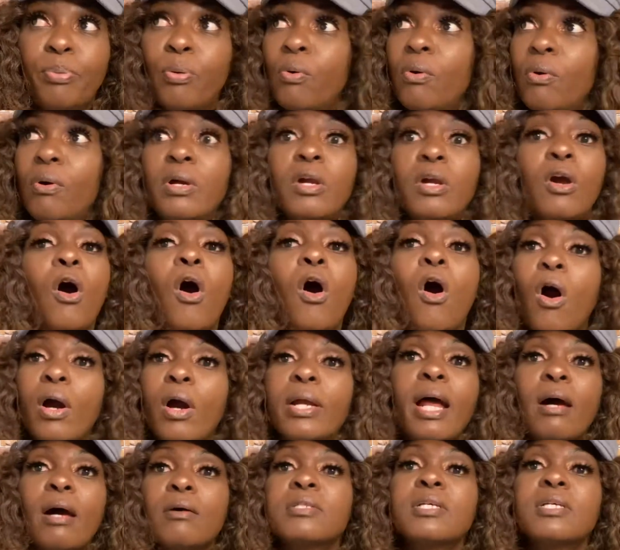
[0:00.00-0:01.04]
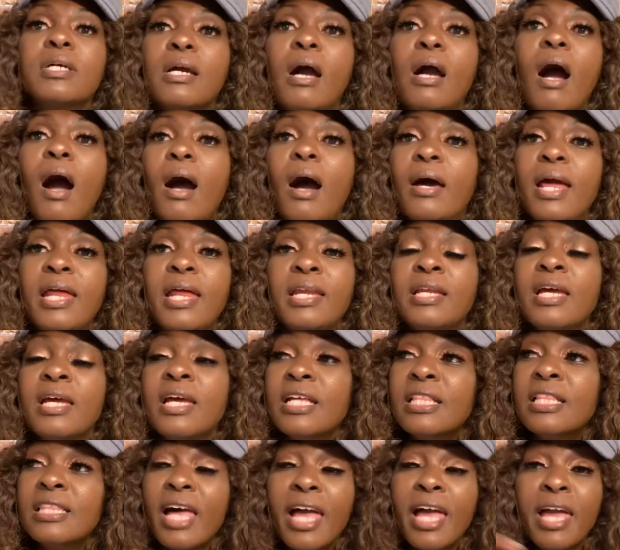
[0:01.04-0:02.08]
your heart out to God and
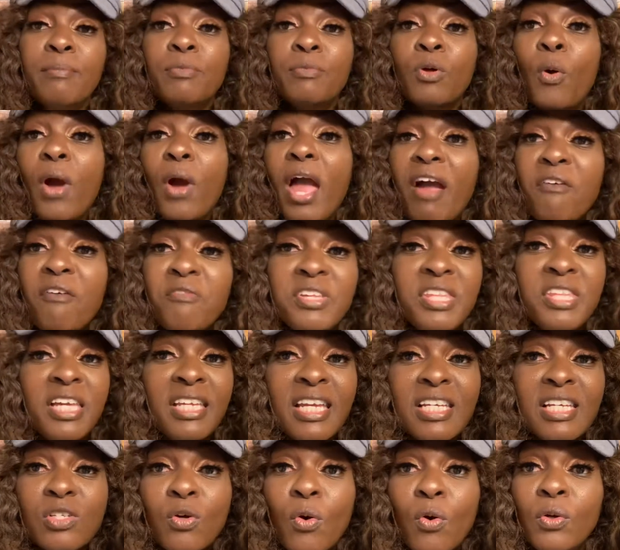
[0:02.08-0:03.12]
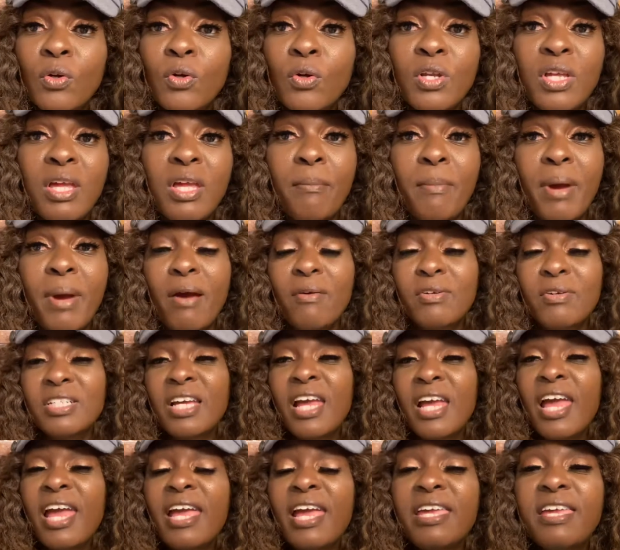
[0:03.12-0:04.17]
let him know everything that's going on in your marriage
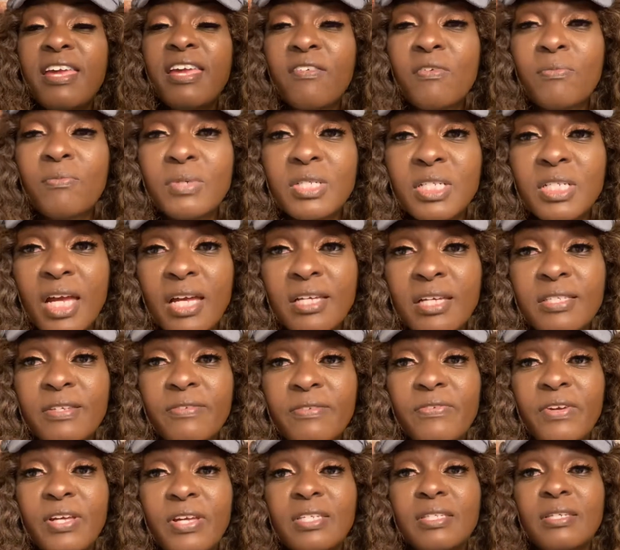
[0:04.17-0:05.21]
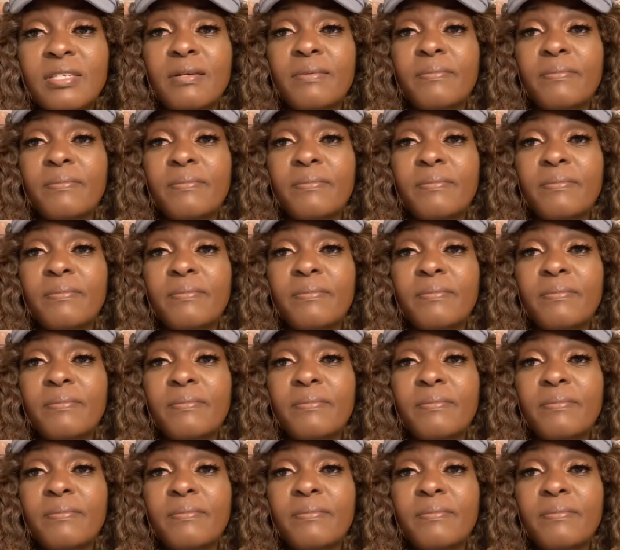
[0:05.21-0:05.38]
and give him a chance to fix it.